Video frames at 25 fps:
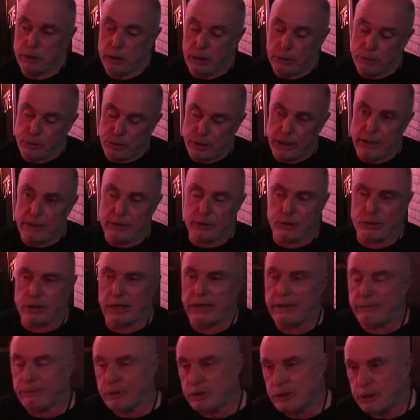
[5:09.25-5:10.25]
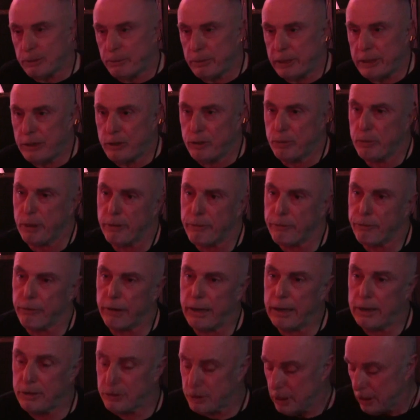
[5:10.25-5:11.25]
you know, seeing Steve and meeting all my
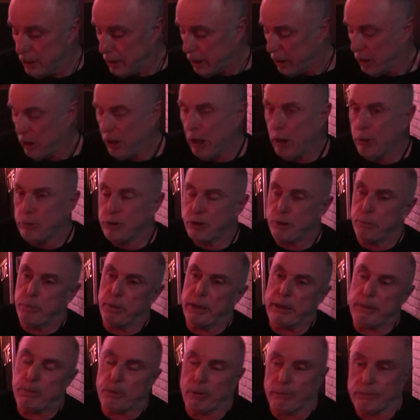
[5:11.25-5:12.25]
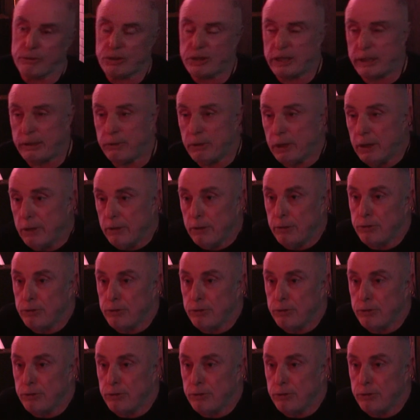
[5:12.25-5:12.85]
friends and loads of the people, obviously,